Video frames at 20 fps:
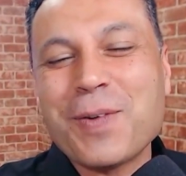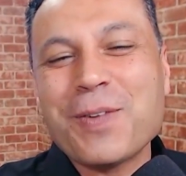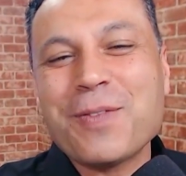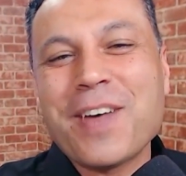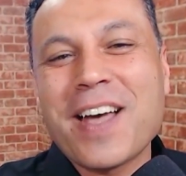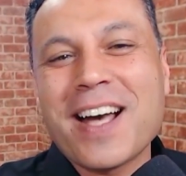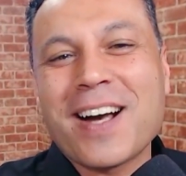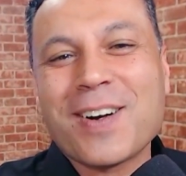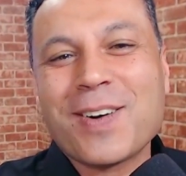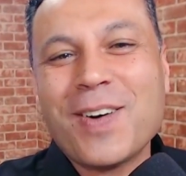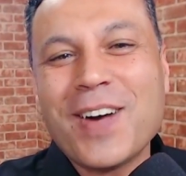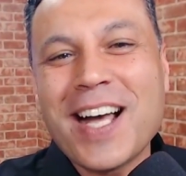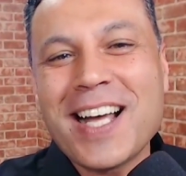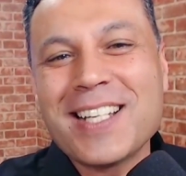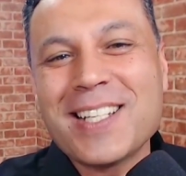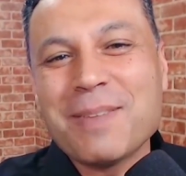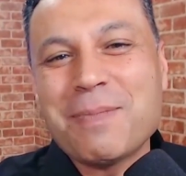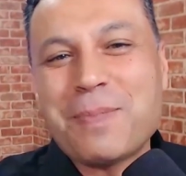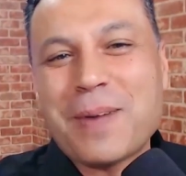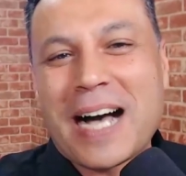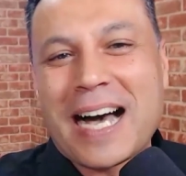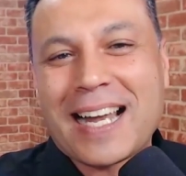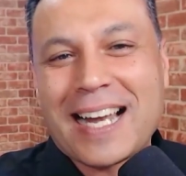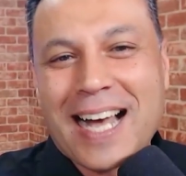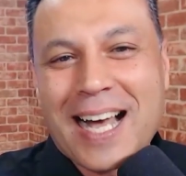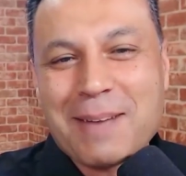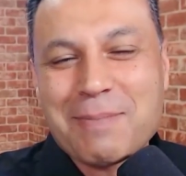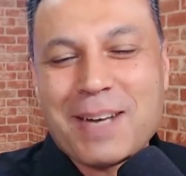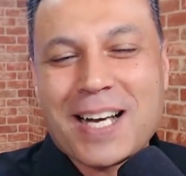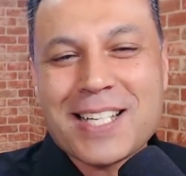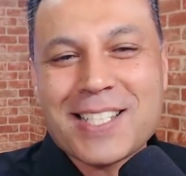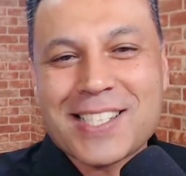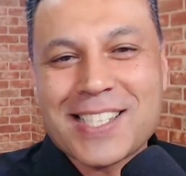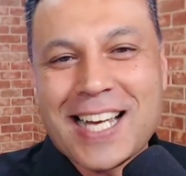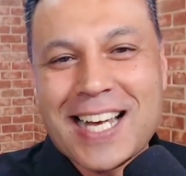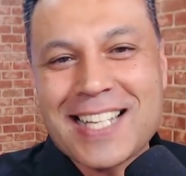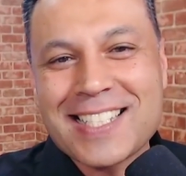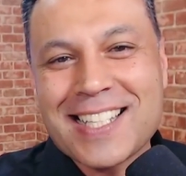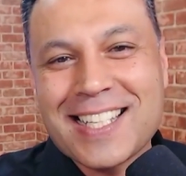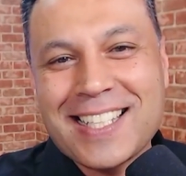Just
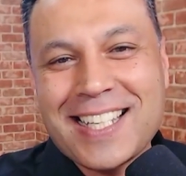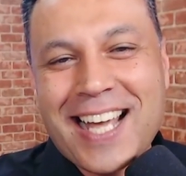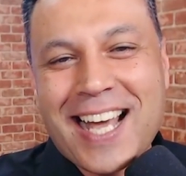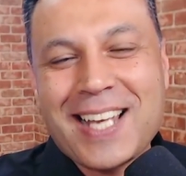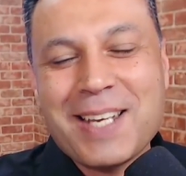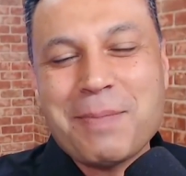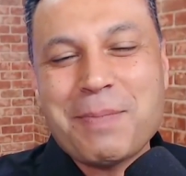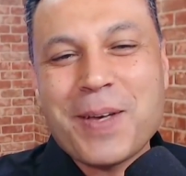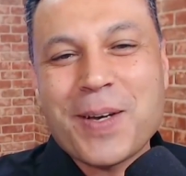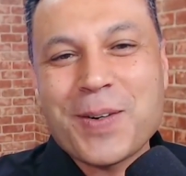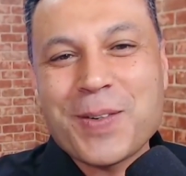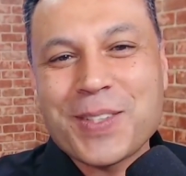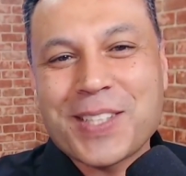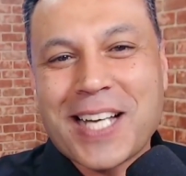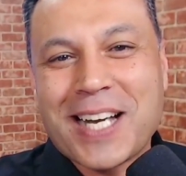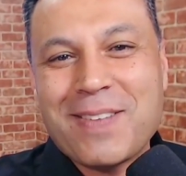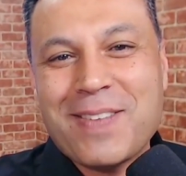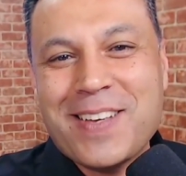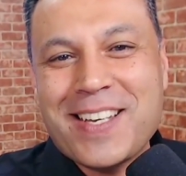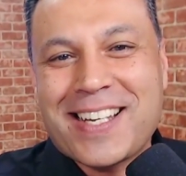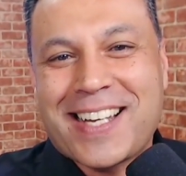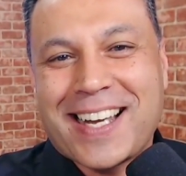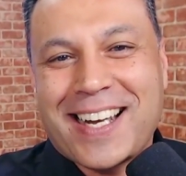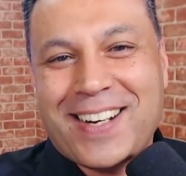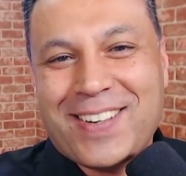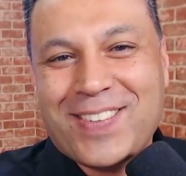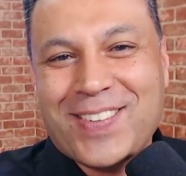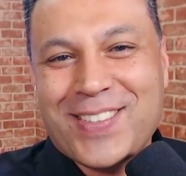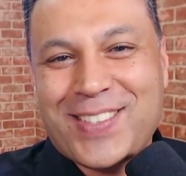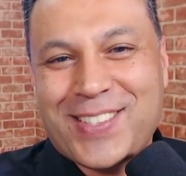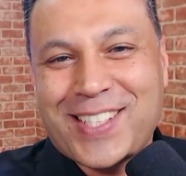for being ashamed